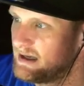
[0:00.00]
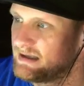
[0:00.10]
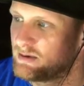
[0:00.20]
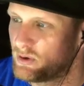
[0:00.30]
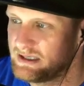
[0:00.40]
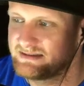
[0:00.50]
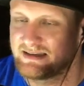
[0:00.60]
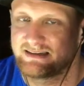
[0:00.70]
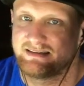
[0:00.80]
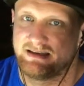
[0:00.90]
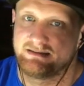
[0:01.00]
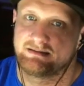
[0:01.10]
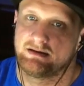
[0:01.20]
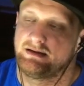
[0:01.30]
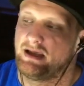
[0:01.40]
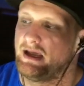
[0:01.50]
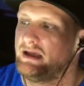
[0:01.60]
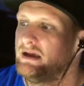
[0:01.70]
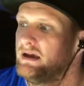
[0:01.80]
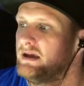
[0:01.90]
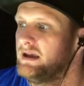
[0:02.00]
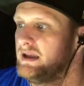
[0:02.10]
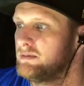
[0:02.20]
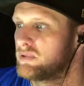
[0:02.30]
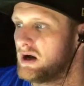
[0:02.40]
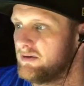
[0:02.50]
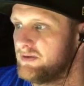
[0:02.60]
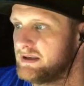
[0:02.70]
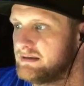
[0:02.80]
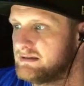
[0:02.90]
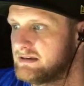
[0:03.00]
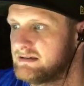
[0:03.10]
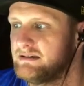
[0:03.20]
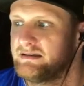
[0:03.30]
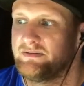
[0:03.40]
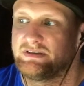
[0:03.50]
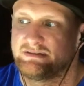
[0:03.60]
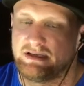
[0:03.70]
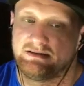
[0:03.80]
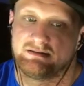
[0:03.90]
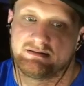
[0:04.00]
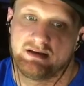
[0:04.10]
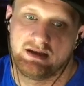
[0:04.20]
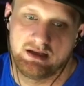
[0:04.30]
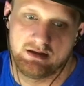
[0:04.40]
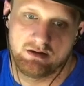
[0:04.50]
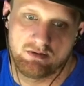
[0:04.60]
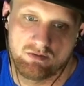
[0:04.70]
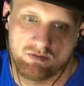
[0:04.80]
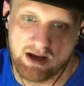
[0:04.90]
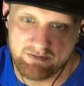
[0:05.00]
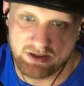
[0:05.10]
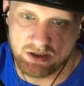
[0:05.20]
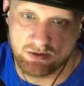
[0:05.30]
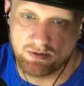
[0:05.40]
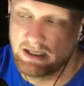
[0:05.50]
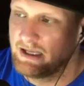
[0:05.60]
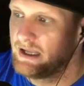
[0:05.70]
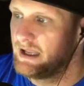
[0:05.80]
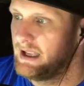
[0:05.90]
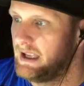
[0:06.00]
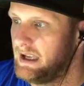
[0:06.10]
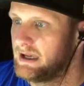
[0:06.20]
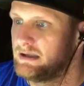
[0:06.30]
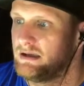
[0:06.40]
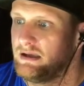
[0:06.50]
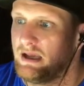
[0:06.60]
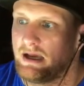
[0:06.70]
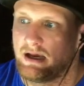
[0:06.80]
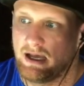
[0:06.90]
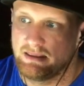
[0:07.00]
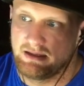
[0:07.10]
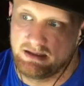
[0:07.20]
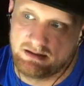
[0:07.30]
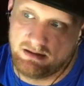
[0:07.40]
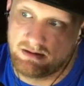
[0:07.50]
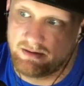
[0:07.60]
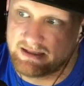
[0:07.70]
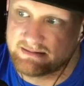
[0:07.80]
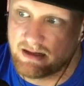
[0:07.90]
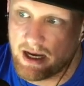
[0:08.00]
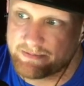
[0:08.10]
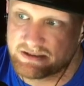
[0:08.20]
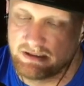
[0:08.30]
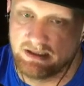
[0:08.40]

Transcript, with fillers: 26 cents a day in profit, 67 cents in revenue. And yeah, I think, you know, that's an option.